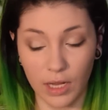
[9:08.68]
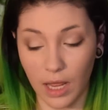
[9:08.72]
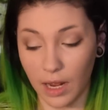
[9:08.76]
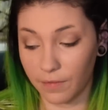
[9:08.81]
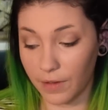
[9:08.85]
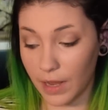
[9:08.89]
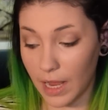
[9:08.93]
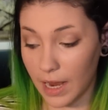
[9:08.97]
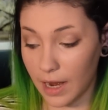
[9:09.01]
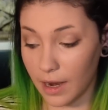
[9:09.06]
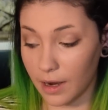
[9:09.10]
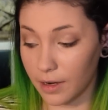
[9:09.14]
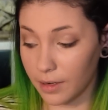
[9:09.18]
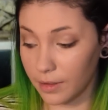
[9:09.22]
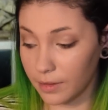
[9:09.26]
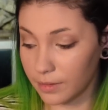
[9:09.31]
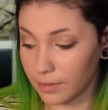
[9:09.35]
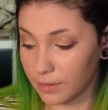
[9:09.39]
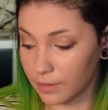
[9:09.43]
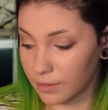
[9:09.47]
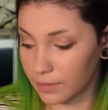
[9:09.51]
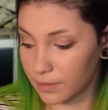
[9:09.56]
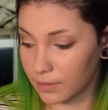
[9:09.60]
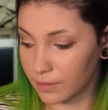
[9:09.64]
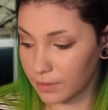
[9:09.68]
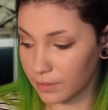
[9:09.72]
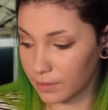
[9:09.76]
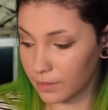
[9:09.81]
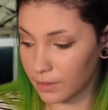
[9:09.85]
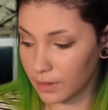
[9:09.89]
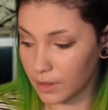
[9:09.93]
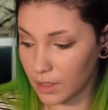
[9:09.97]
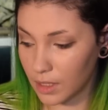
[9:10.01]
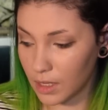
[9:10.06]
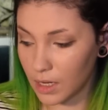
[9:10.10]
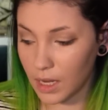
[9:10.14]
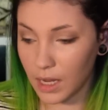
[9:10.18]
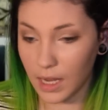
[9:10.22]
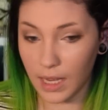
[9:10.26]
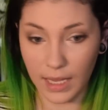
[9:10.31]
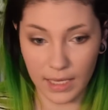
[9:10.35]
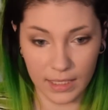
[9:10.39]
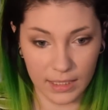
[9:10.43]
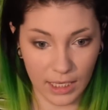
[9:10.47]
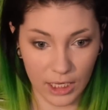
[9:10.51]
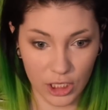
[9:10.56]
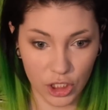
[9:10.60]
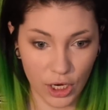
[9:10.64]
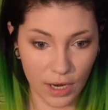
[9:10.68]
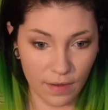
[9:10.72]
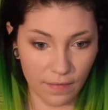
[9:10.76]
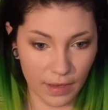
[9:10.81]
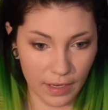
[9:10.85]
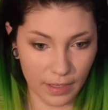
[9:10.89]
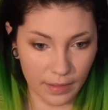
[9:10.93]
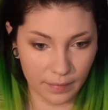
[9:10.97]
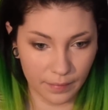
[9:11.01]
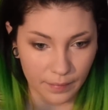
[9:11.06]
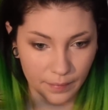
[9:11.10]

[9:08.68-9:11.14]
of hair because I shave it.